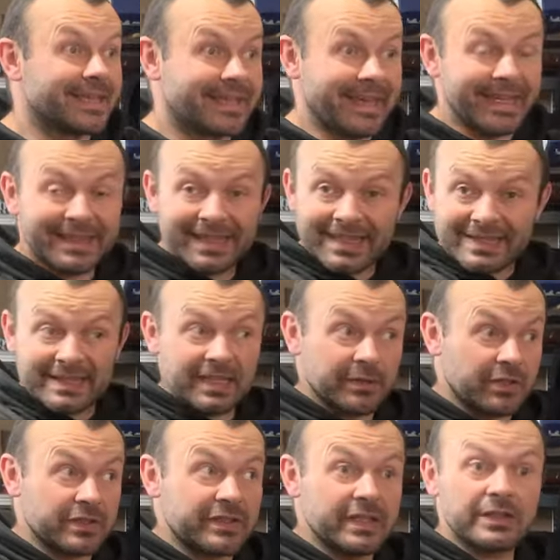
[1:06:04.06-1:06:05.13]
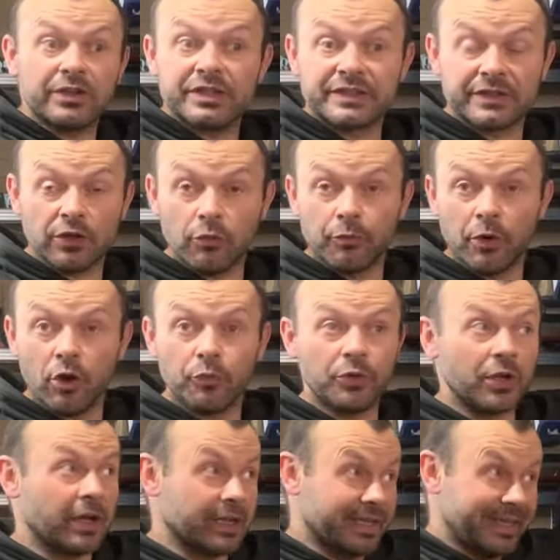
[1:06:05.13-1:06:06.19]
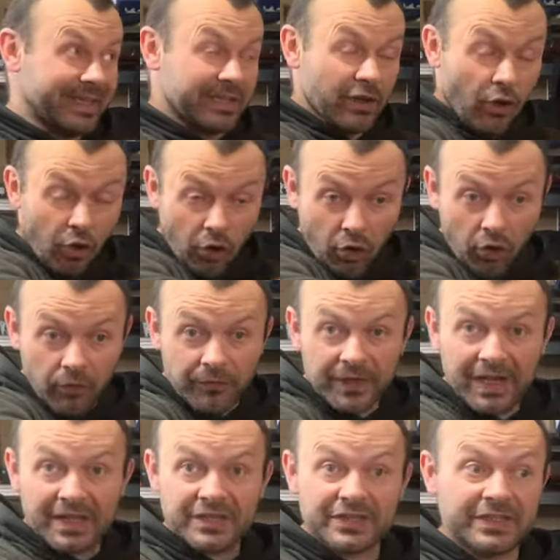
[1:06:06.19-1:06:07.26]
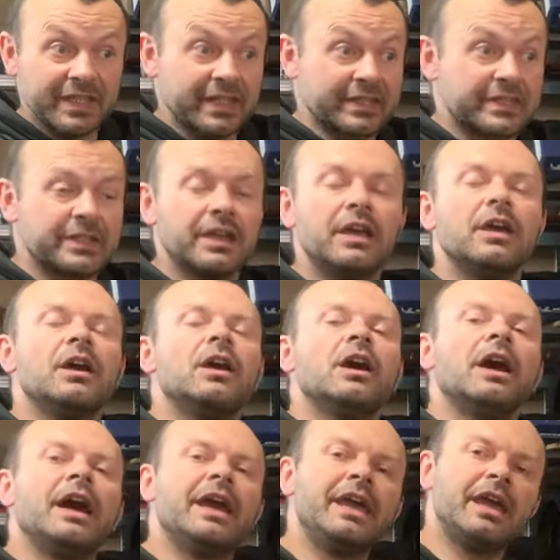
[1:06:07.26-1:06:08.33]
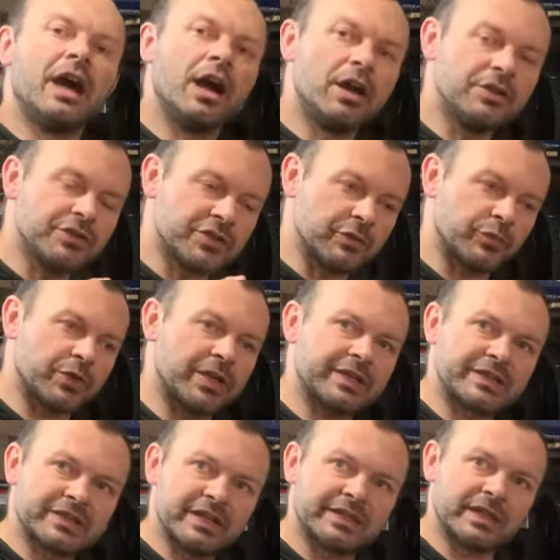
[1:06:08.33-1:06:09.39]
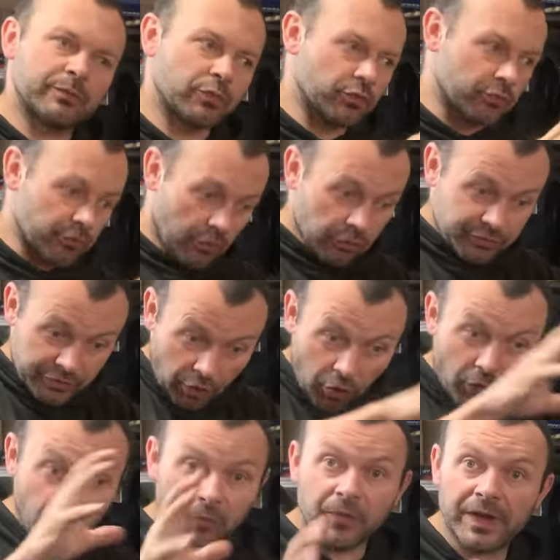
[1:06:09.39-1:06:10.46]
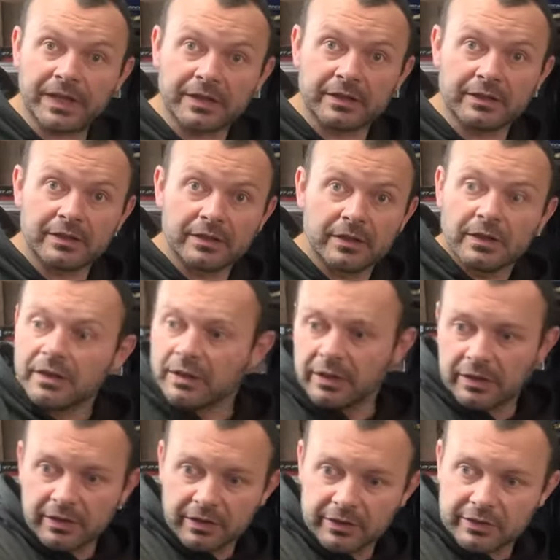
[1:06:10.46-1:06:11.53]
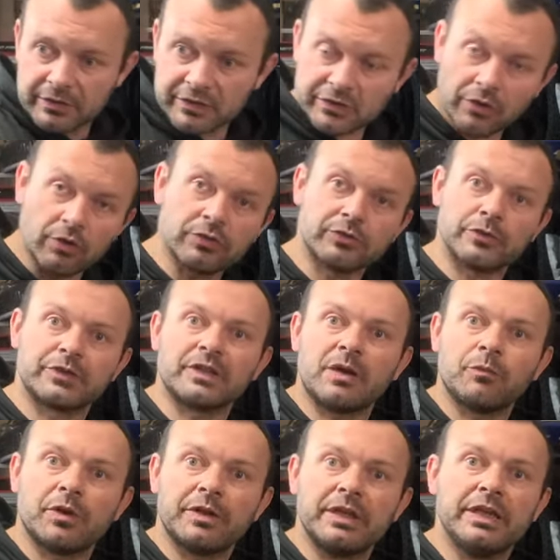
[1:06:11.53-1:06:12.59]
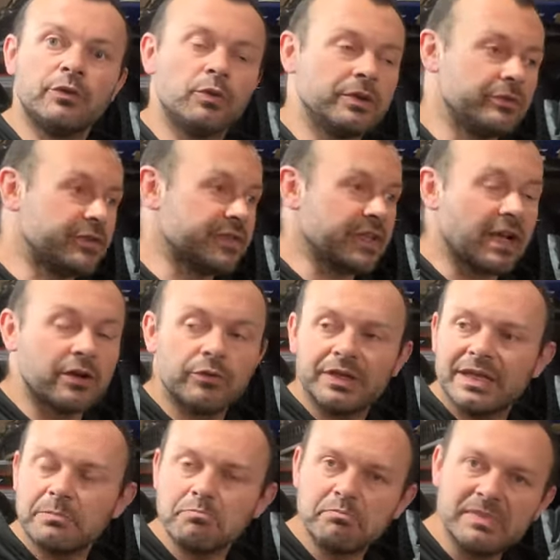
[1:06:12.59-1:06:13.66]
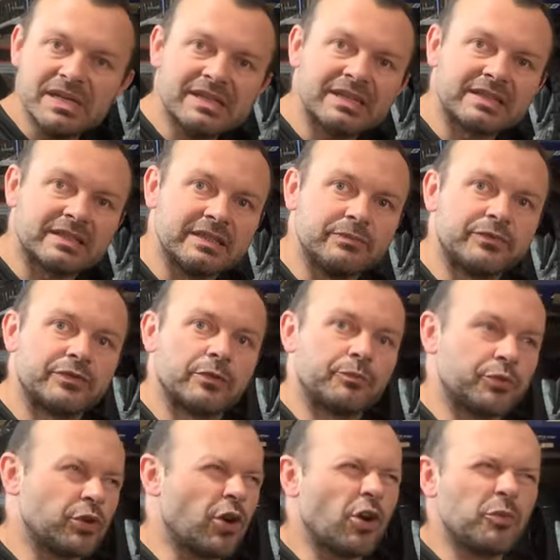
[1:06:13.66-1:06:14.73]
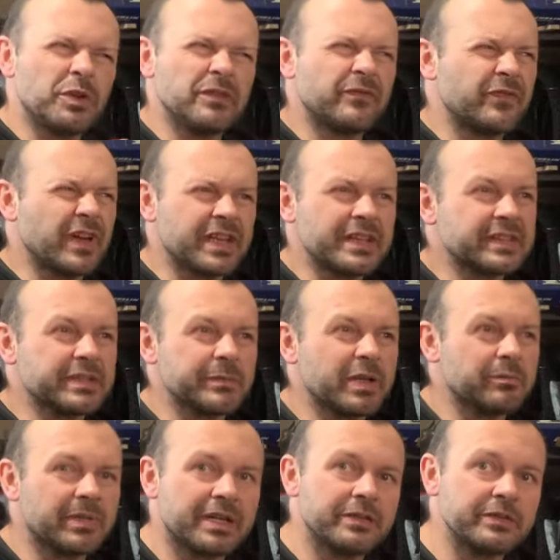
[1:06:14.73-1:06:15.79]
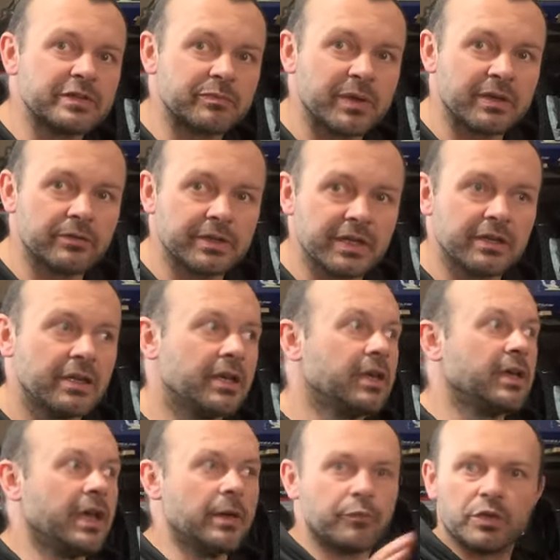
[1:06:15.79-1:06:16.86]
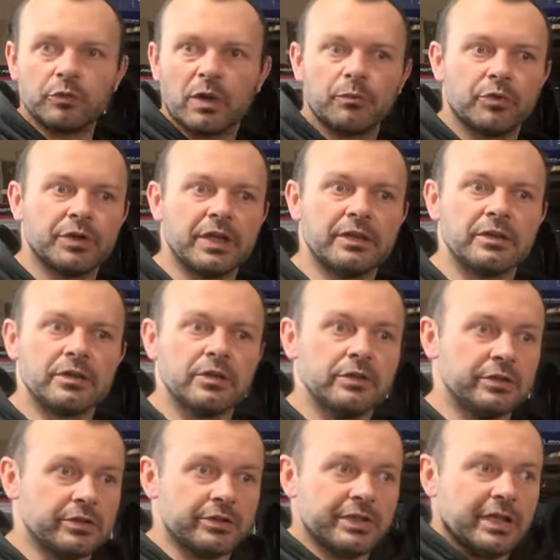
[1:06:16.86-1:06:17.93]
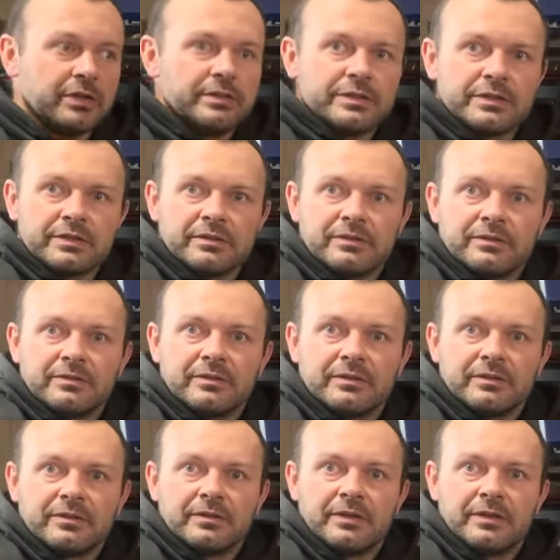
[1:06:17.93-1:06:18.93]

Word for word: get that set because they get so popular, get the whole VR6 800 brake setup, the whole thing sold to someone. It will sell immediately for probably very similar money you spend on that yeah. and put it 1.8. Yeah. You're not gonna lose. No.